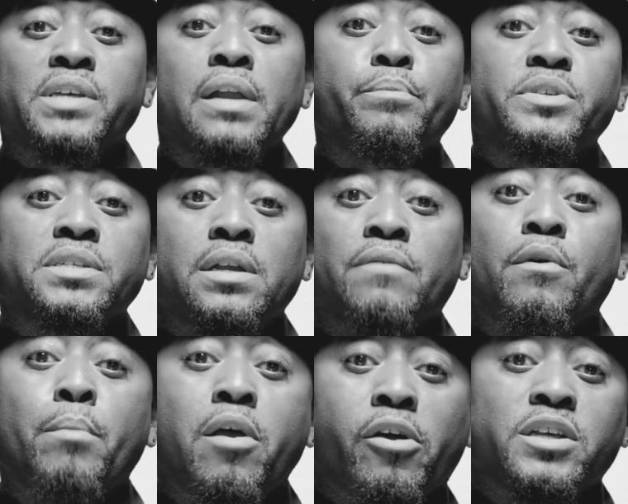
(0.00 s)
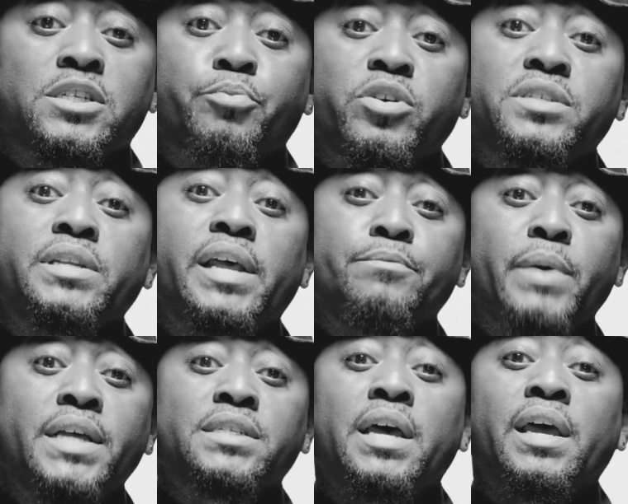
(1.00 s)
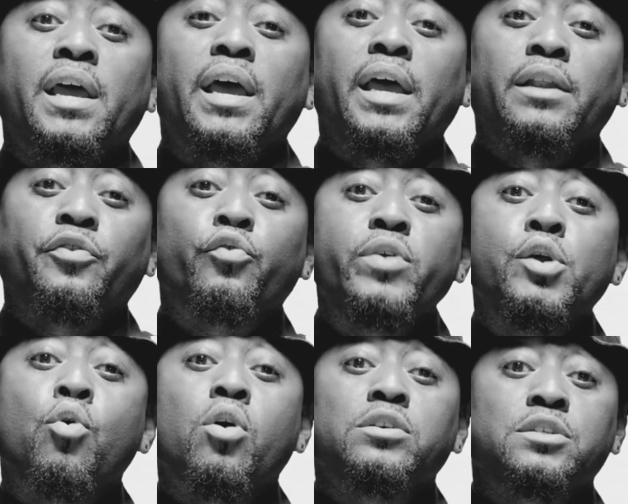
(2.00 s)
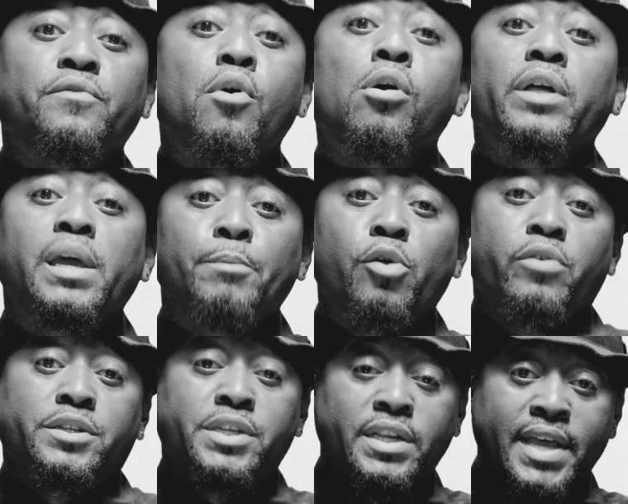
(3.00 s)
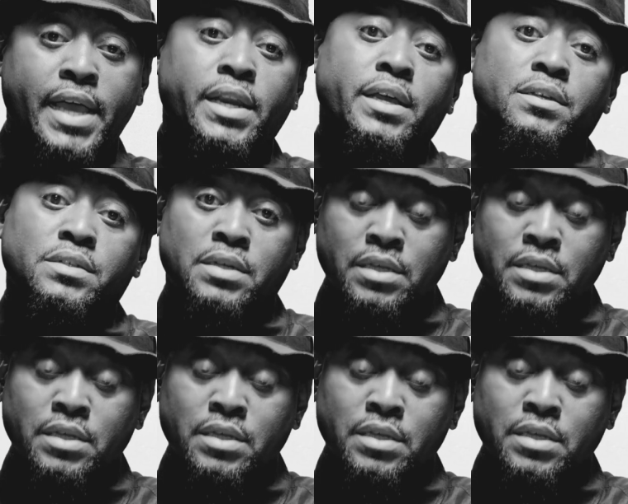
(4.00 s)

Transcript: ten percent of Americans' prison inmates and three quarters of all immigrant detainees.